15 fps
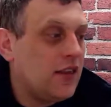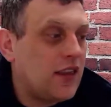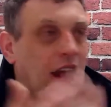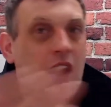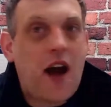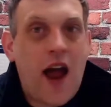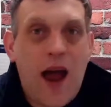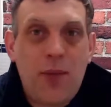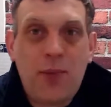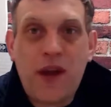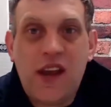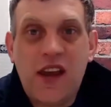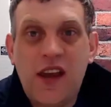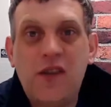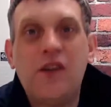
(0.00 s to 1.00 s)
they are
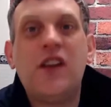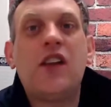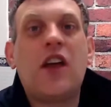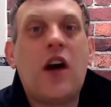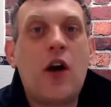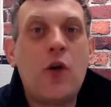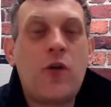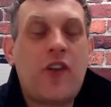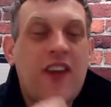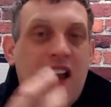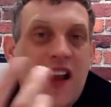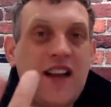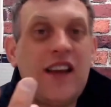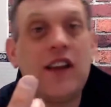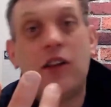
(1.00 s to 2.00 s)
happy, even though
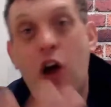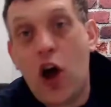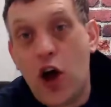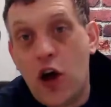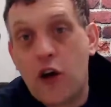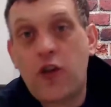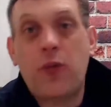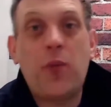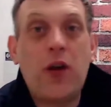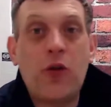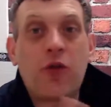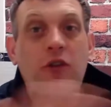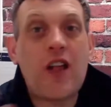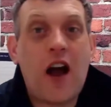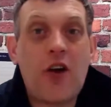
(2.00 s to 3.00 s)
sadly it hurts
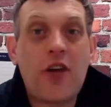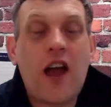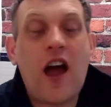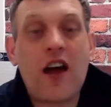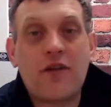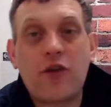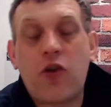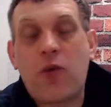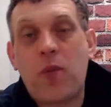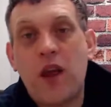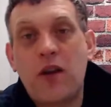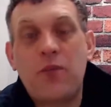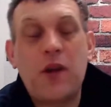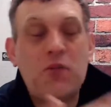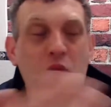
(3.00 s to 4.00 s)
because now they have to
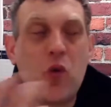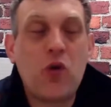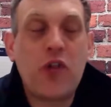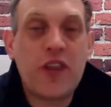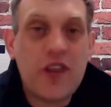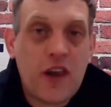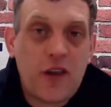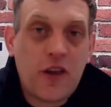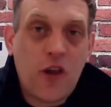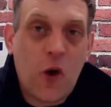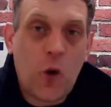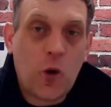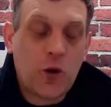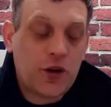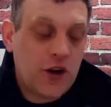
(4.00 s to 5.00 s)
spend a bit more than they
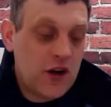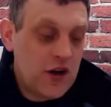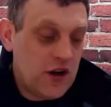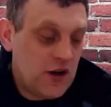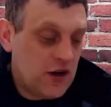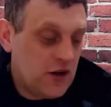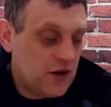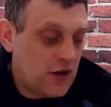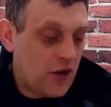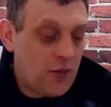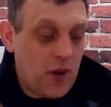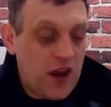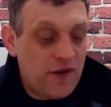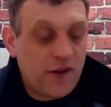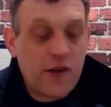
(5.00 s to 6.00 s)
thought. Now the
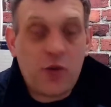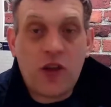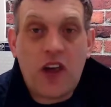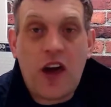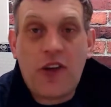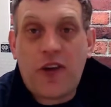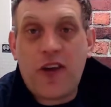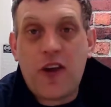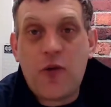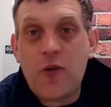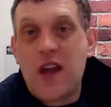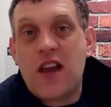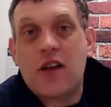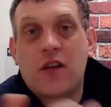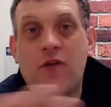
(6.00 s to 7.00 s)
benefit with us is
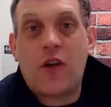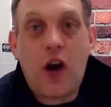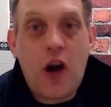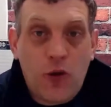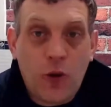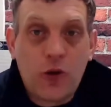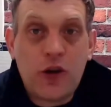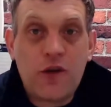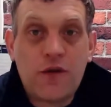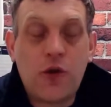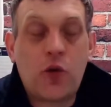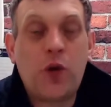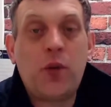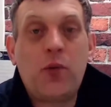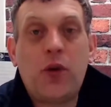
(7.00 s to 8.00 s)
we can advise on new
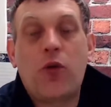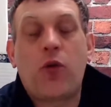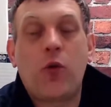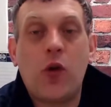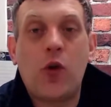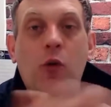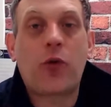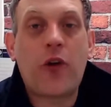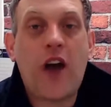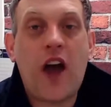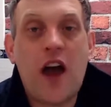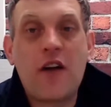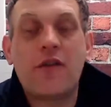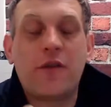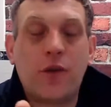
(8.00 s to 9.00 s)
flooring because we also
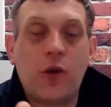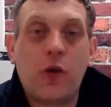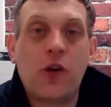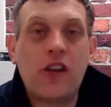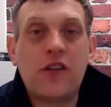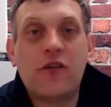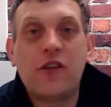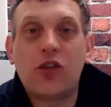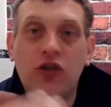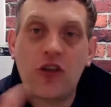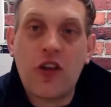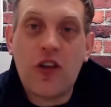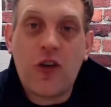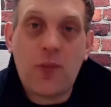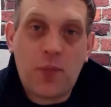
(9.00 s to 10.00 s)
have a flooring
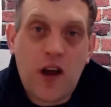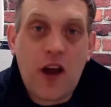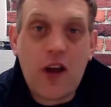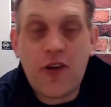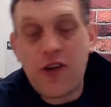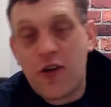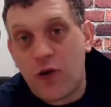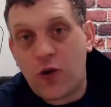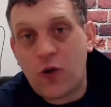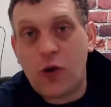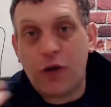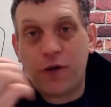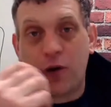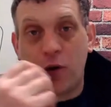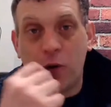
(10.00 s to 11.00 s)
division that supplies and
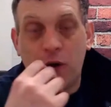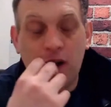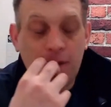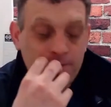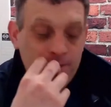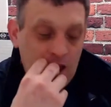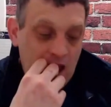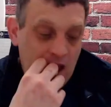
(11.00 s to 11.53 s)
installs flooring.